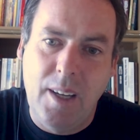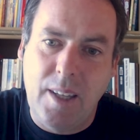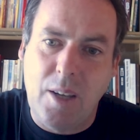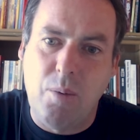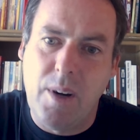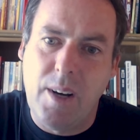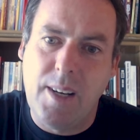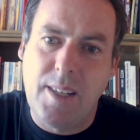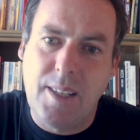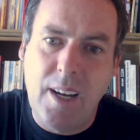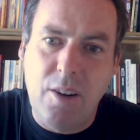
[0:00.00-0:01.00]
that we're in a
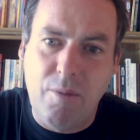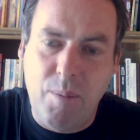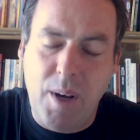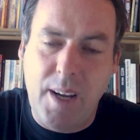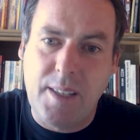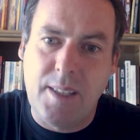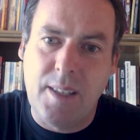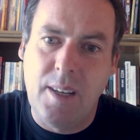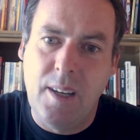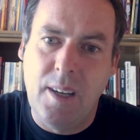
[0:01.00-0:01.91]
state of bliss,